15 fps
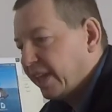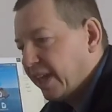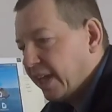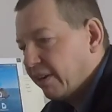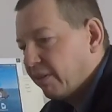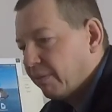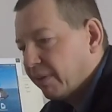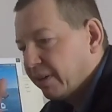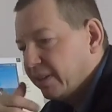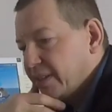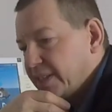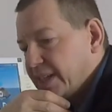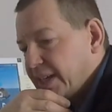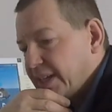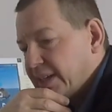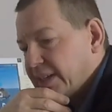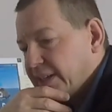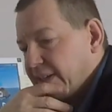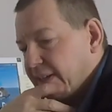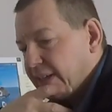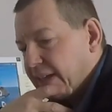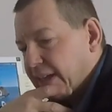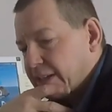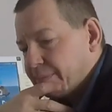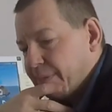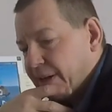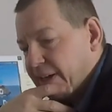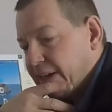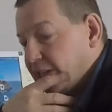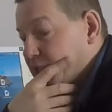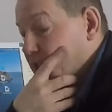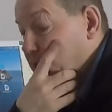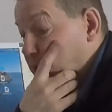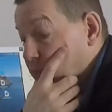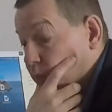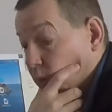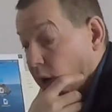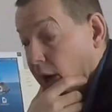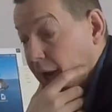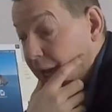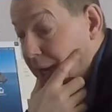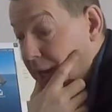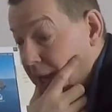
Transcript: gear I'm going to take and the explanations why.